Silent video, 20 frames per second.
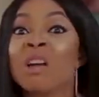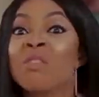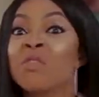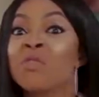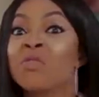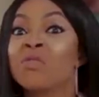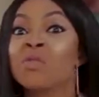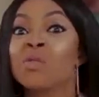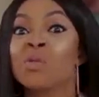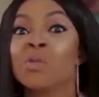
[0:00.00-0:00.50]
You are a
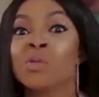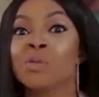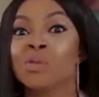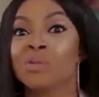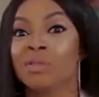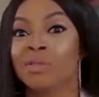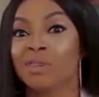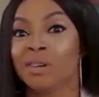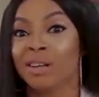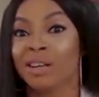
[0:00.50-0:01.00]

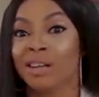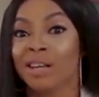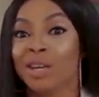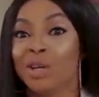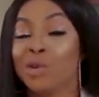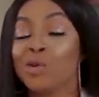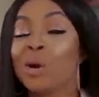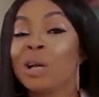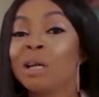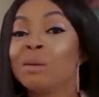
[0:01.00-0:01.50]
fool.
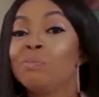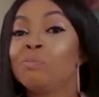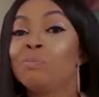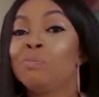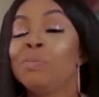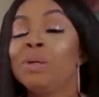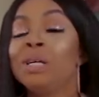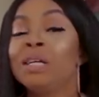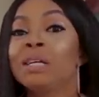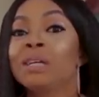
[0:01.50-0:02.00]
You're
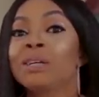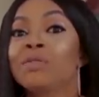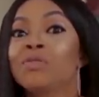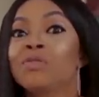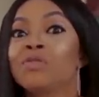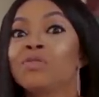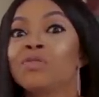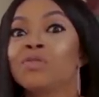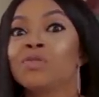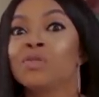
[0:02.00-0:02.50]
a big
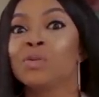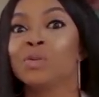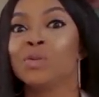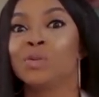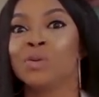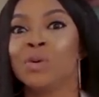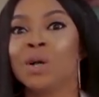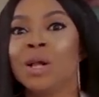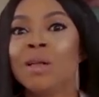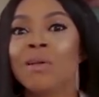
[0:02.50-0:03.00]

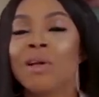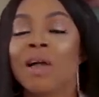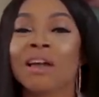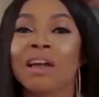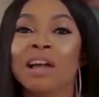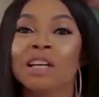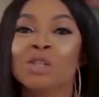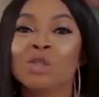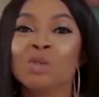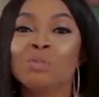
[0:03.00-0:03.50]
fool. How
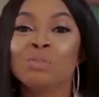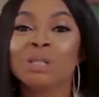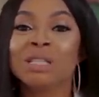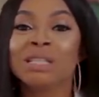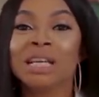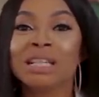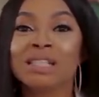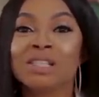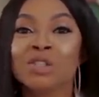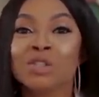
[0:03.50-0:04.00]
can you
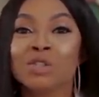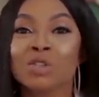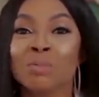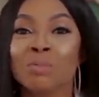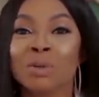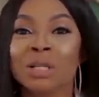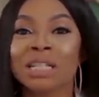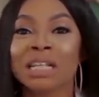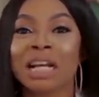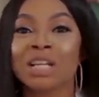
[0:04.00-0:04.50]
be dating
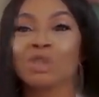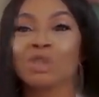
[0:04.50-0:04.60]
somebody